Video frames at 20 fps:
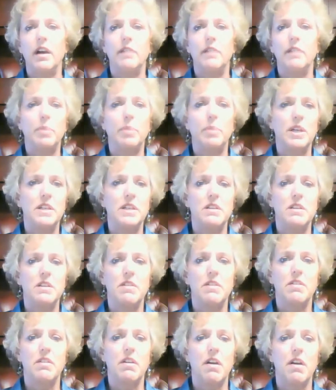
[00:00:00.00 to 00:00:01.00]
putting
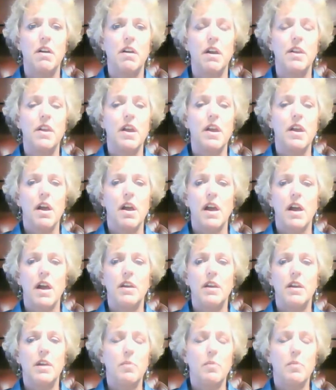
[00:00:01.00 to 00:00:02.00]
dinner on,
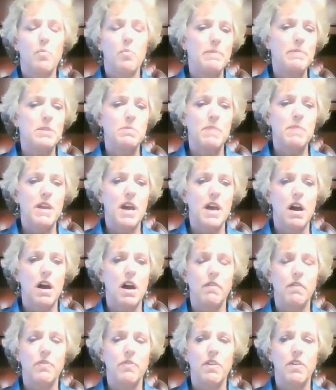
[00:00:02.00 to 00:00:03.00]
it wiped me
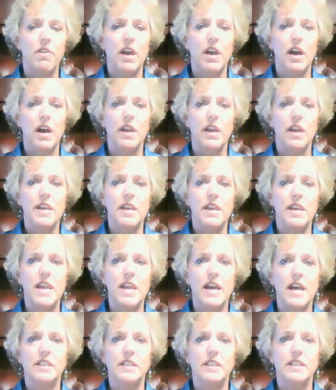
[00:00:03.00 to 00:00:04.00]
out for the
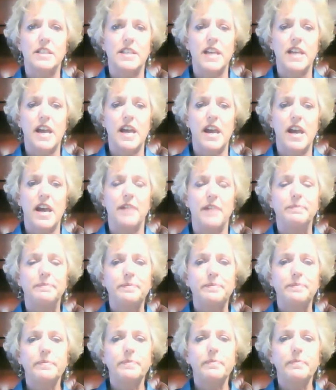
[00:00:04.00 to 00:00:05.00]
next day.
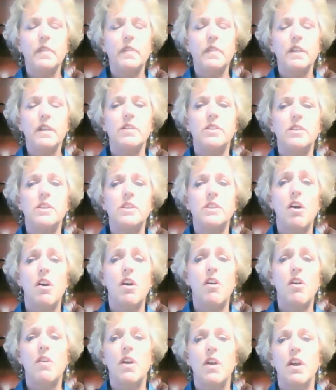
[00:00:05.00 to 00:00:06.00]

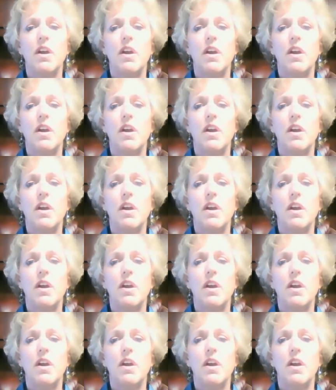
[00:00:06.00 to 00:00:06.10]
So